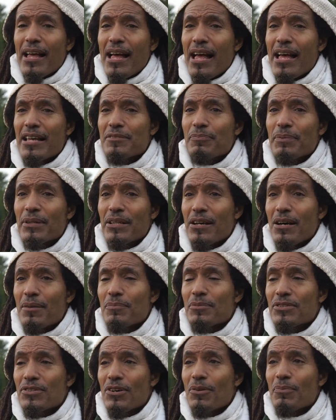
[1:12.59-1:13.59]
has
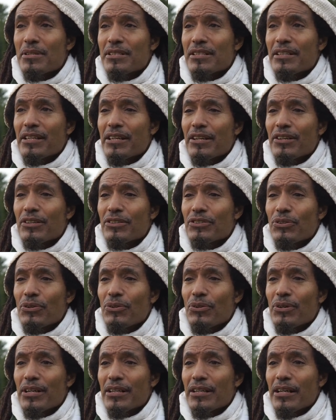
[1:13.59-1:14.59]
become so much geared
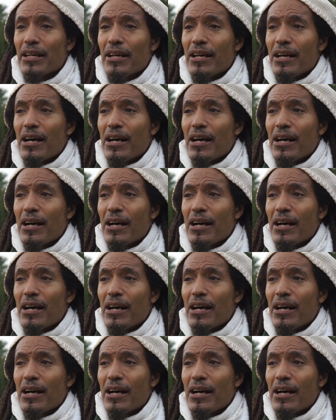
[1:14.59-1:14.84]
toward